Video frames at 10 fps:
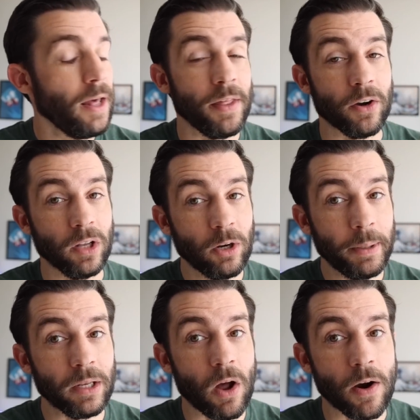they're a little
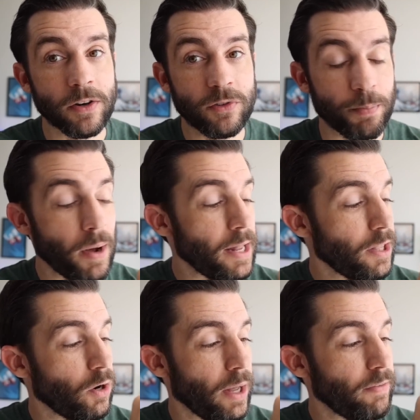bit large, but they
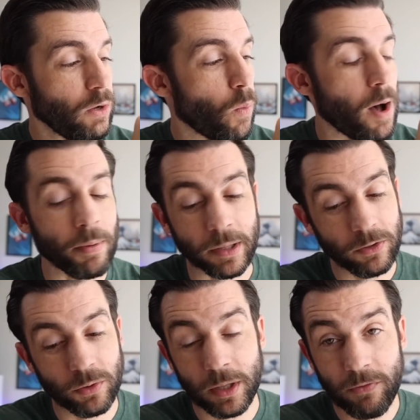don't have any wobble, and
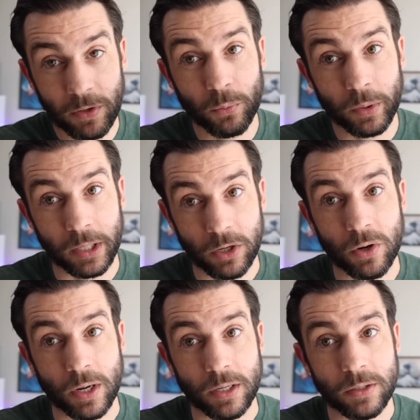so they feel really
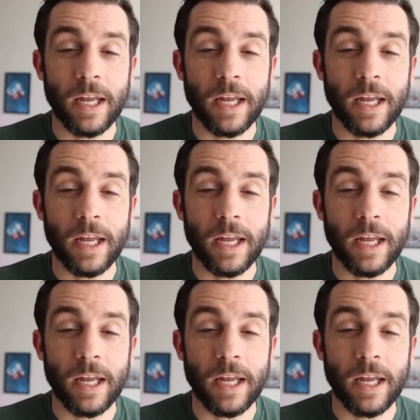good.